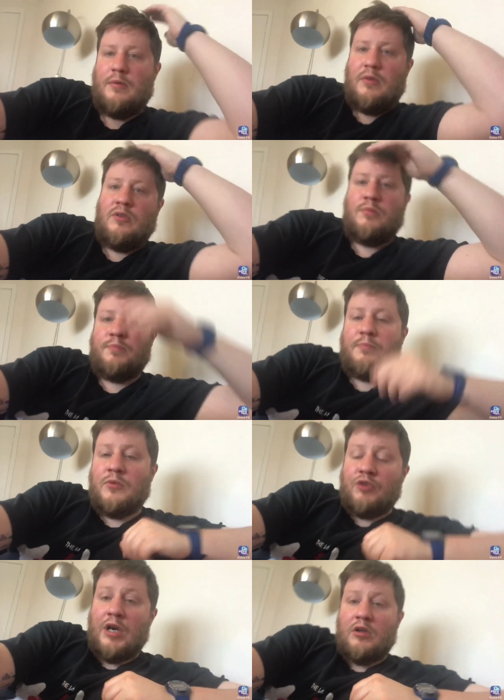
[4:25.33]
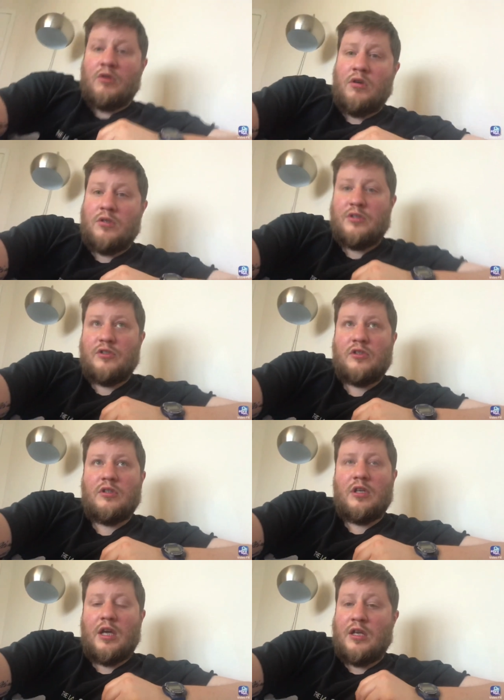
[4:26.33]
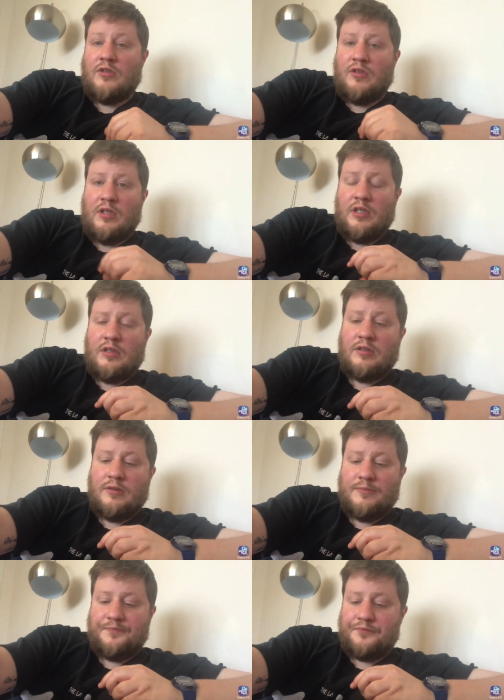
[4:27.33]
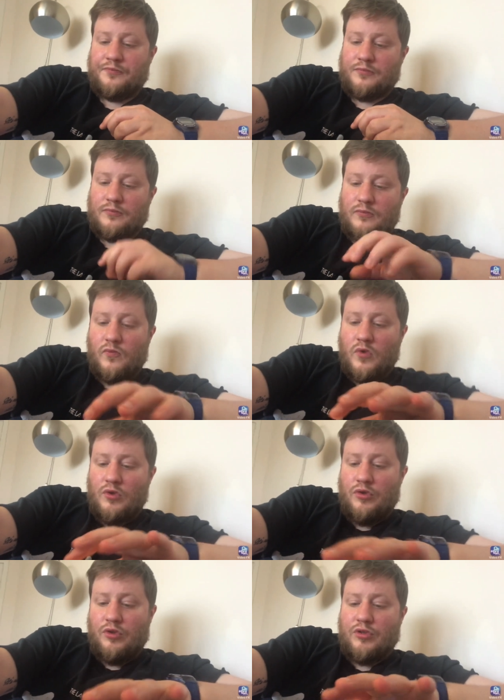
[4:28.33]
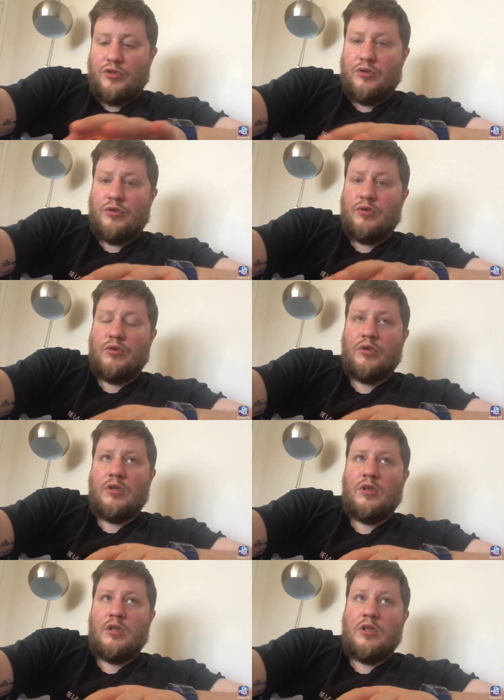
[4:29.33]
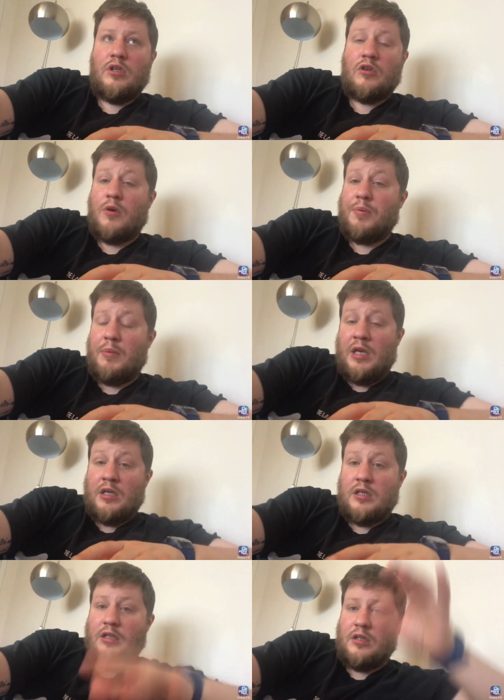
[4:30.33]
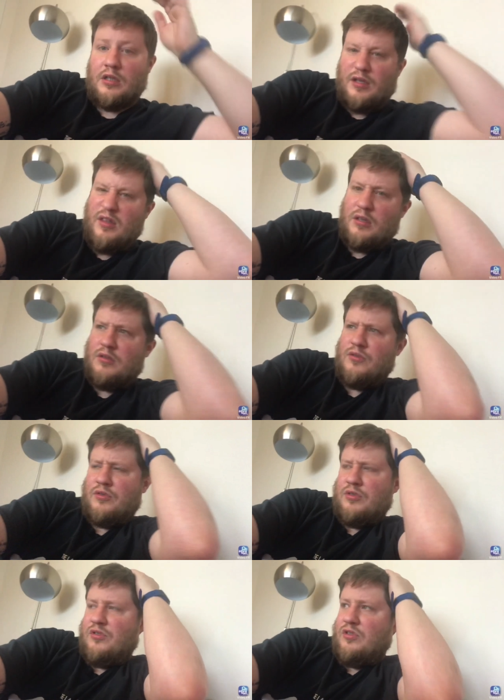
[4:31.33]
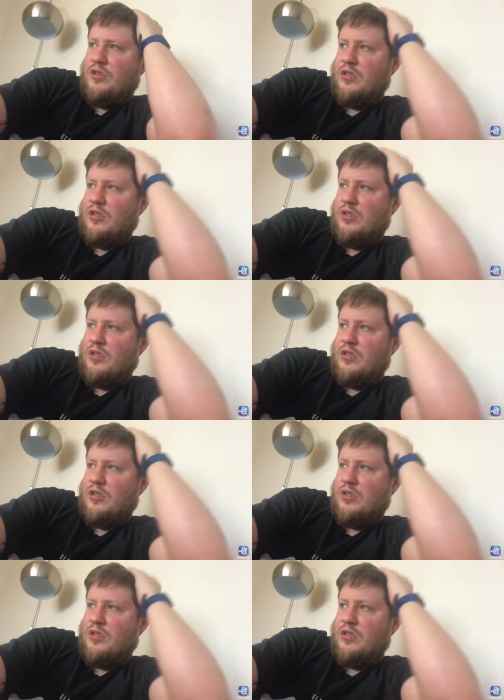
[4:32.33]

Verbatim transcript: you know, Morelos isn't there due to Copa America, I think there's